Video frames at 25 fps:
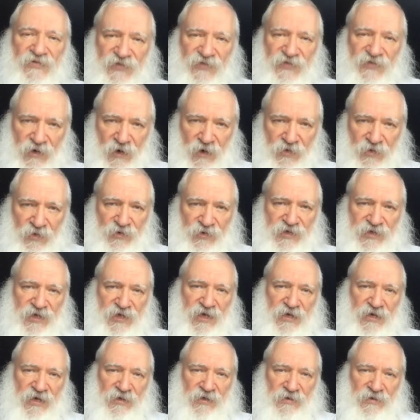in other
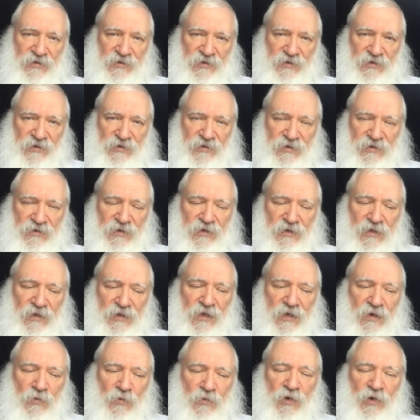kings.
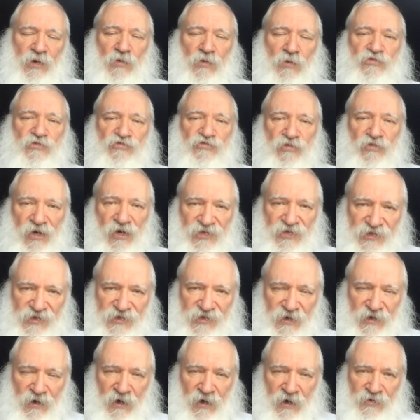We don't
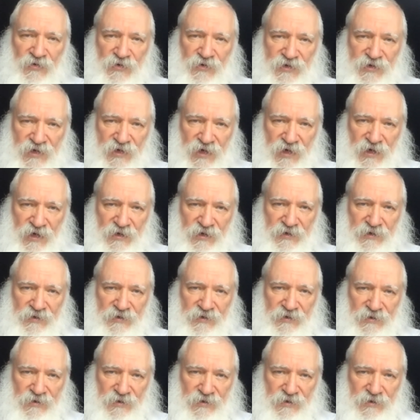trust other
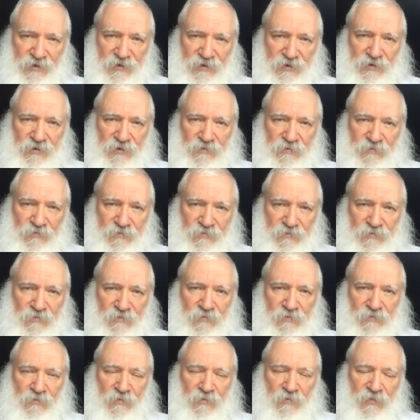kings.
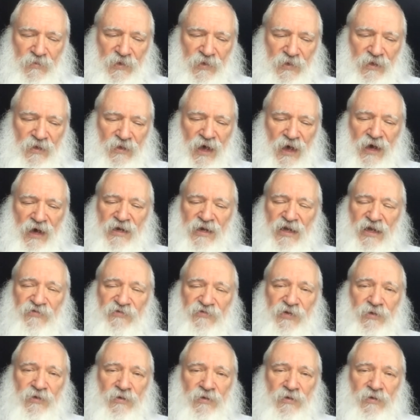Not even